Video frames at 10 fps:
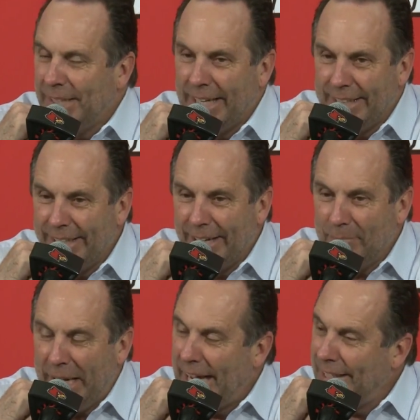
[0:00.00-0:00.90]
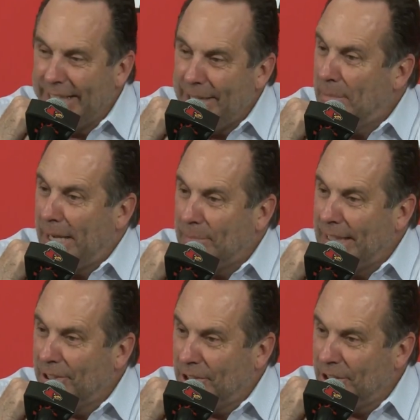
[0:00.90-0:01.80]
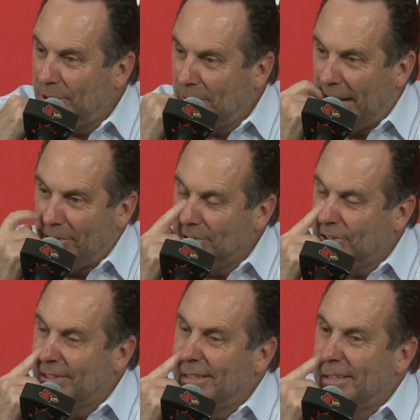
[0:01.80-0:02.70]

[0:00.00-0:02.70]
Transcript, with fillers: And uh, man, did he make me look good when I was